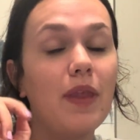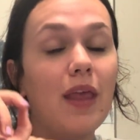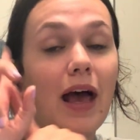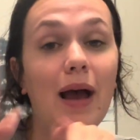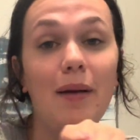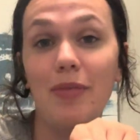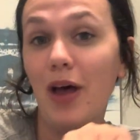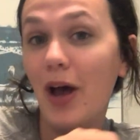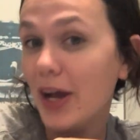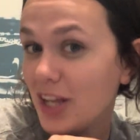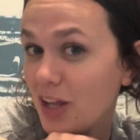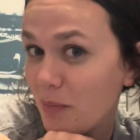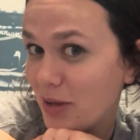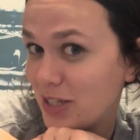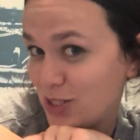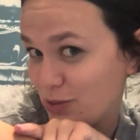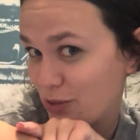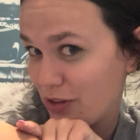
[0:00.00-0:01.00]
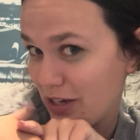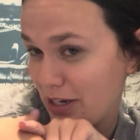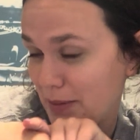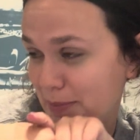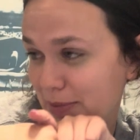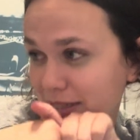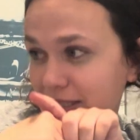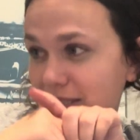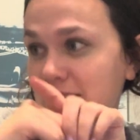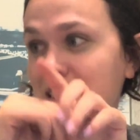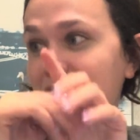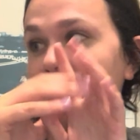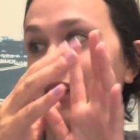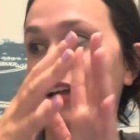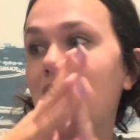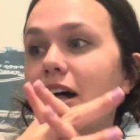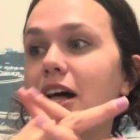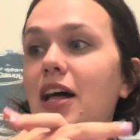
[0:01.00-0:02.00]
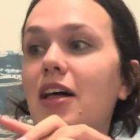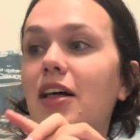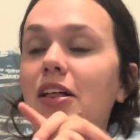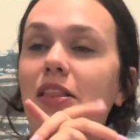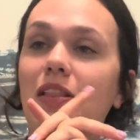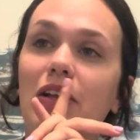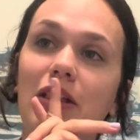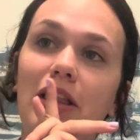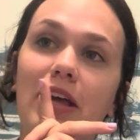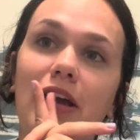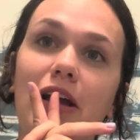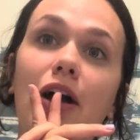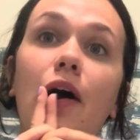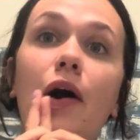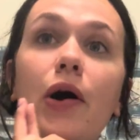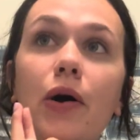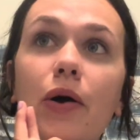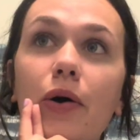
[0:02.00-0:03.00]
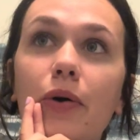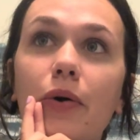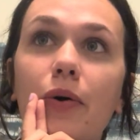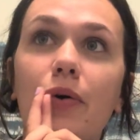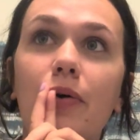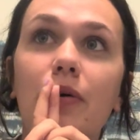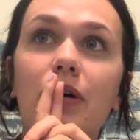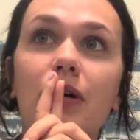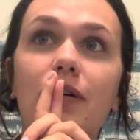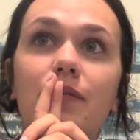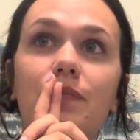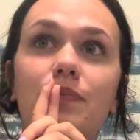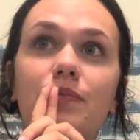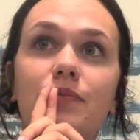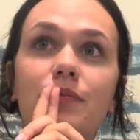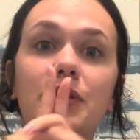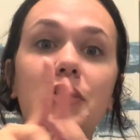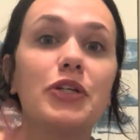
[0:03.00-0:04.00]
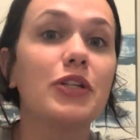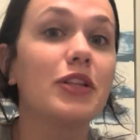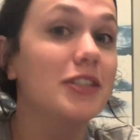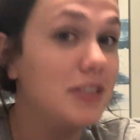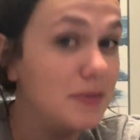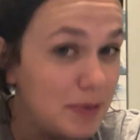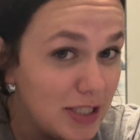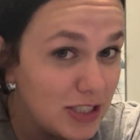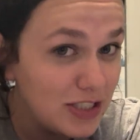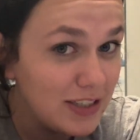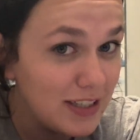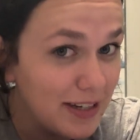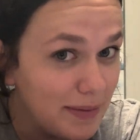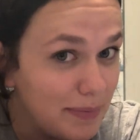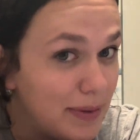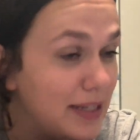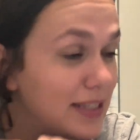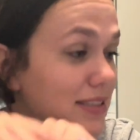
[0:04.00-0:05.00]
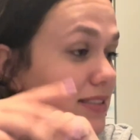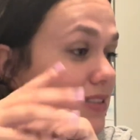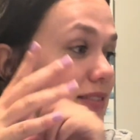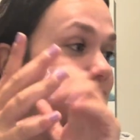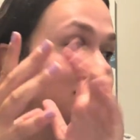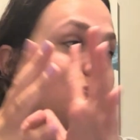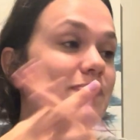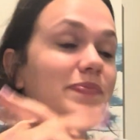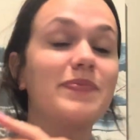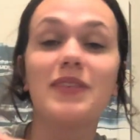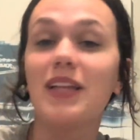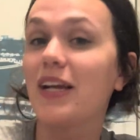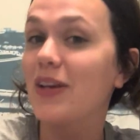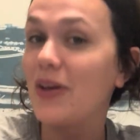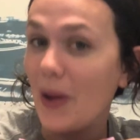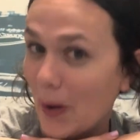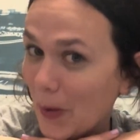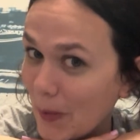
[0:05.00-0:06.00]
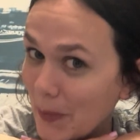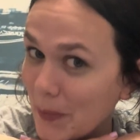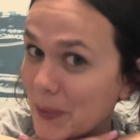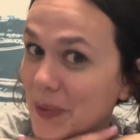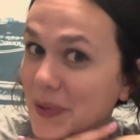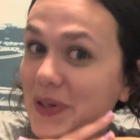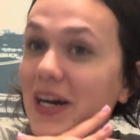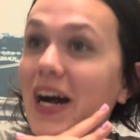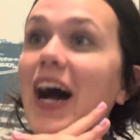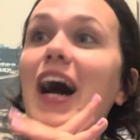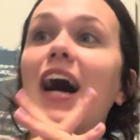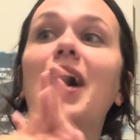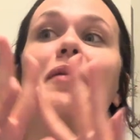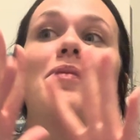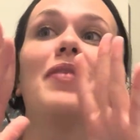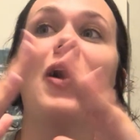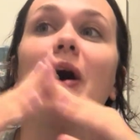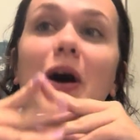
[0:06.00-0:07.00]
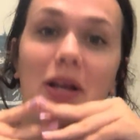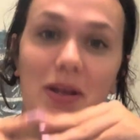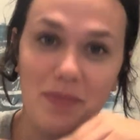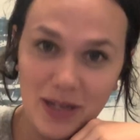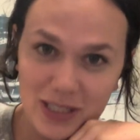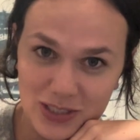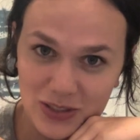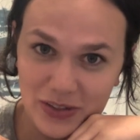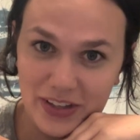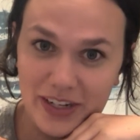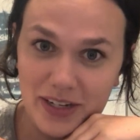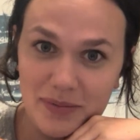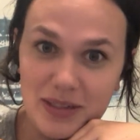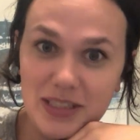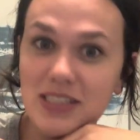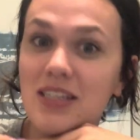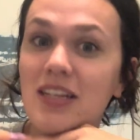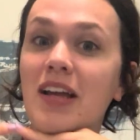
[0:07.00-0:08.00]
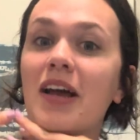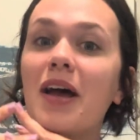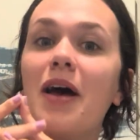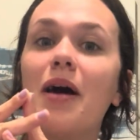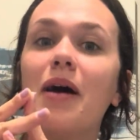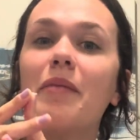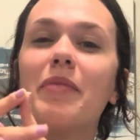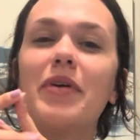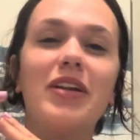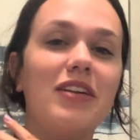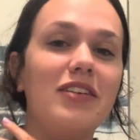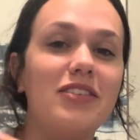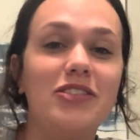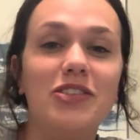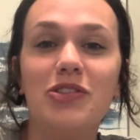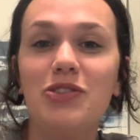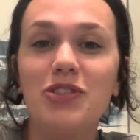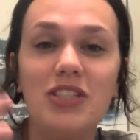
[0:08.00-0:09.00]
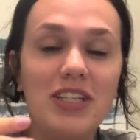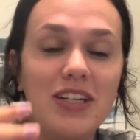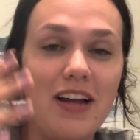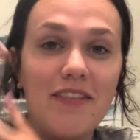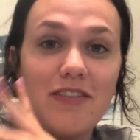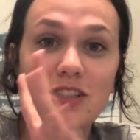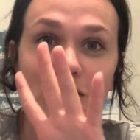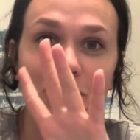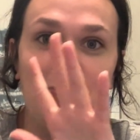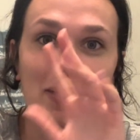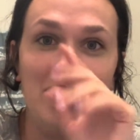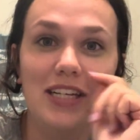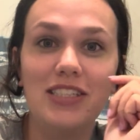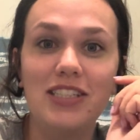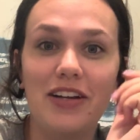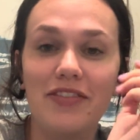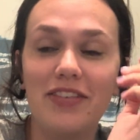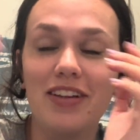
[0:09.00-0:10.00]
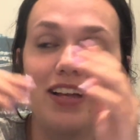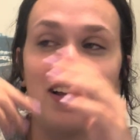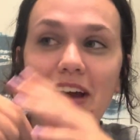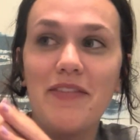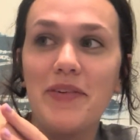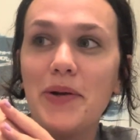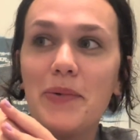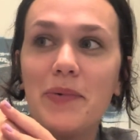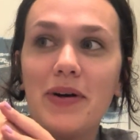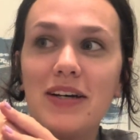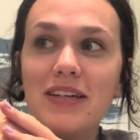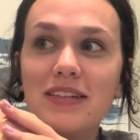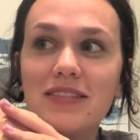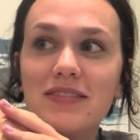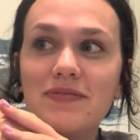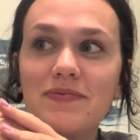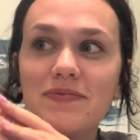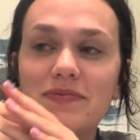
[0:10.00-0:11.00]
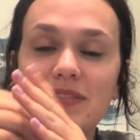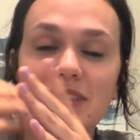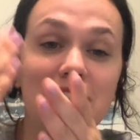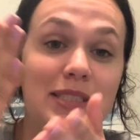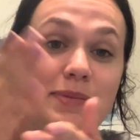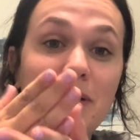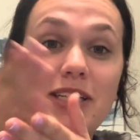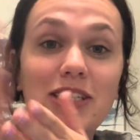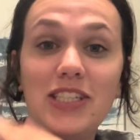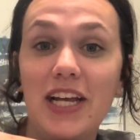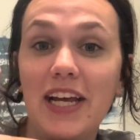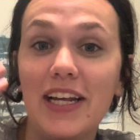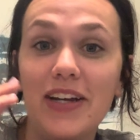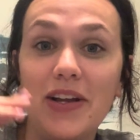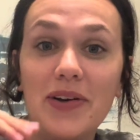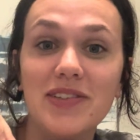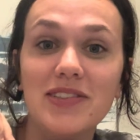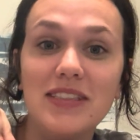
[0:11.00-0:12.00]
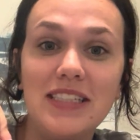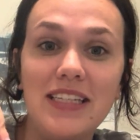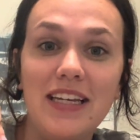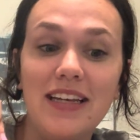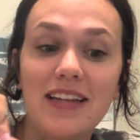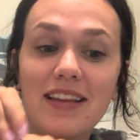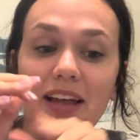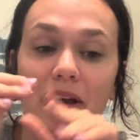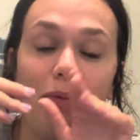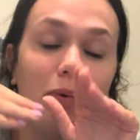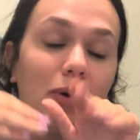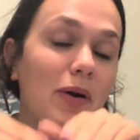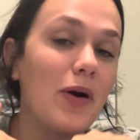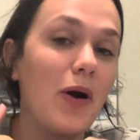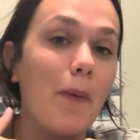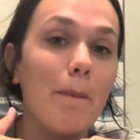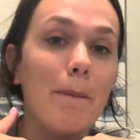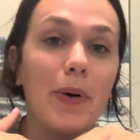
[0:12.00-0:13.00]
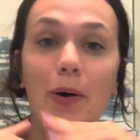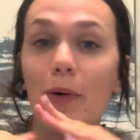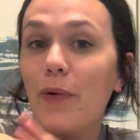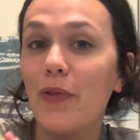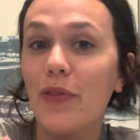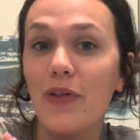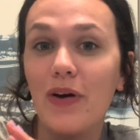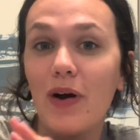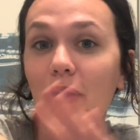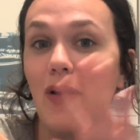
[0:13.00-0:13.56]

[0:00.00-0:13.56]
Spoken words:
I'm the occupational therapist. And they're like, oh, you're the speech therapist. Like, no, I'm an occupational therapist. But usually not in speech. I feel like everyone, speech and OT, like we're both,